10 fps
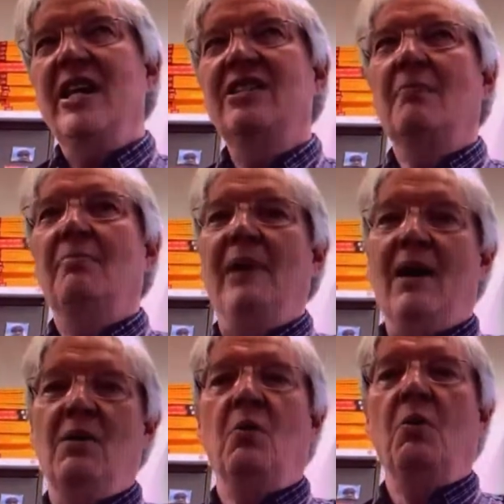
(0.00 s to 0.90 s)
it's
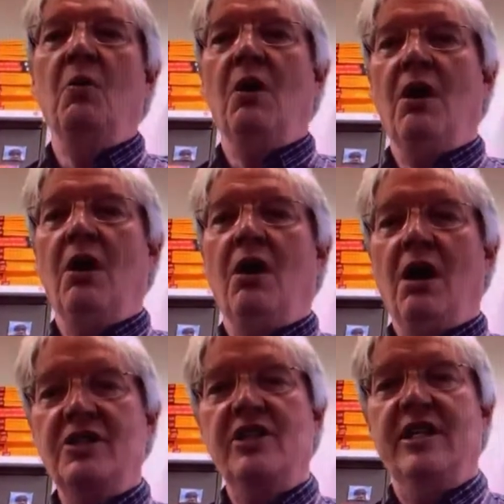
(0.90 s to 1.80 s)
about a wash,
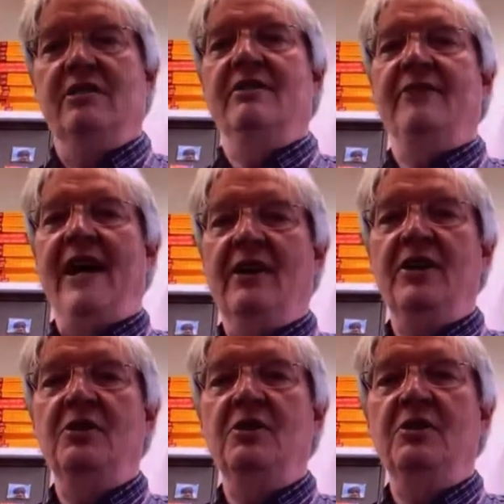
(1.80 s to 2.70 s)
that the
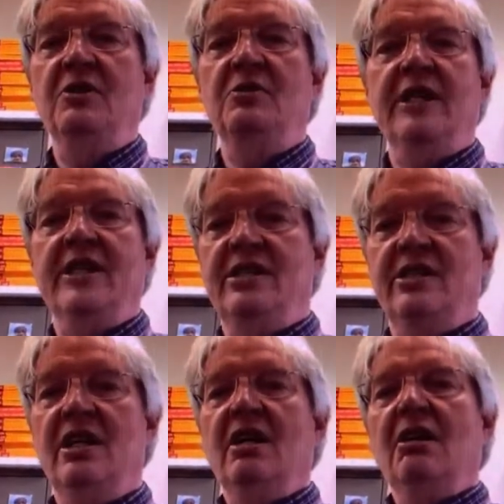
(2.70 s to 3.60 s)
value is